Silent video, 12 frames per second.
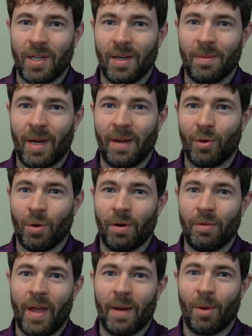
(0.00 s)
Um, I have
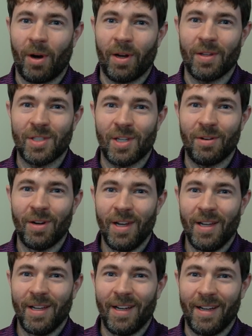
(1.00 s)
cornered that market. So
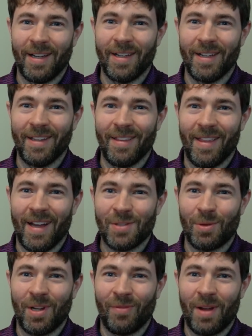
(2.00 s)
uh,
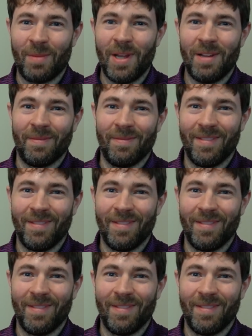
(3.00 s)
that's where you can find me.